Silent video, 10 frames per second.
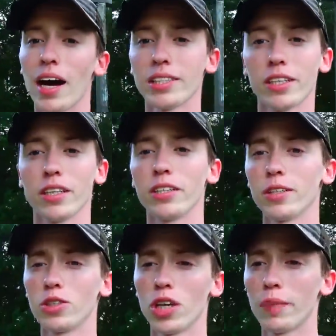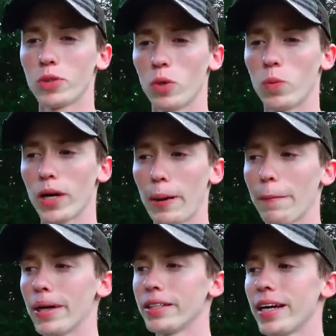I started a new job, so I'm
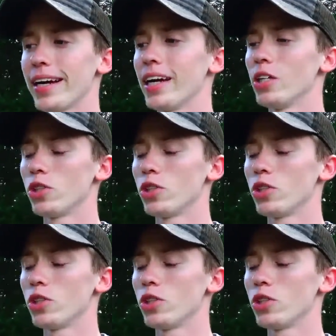working Monday,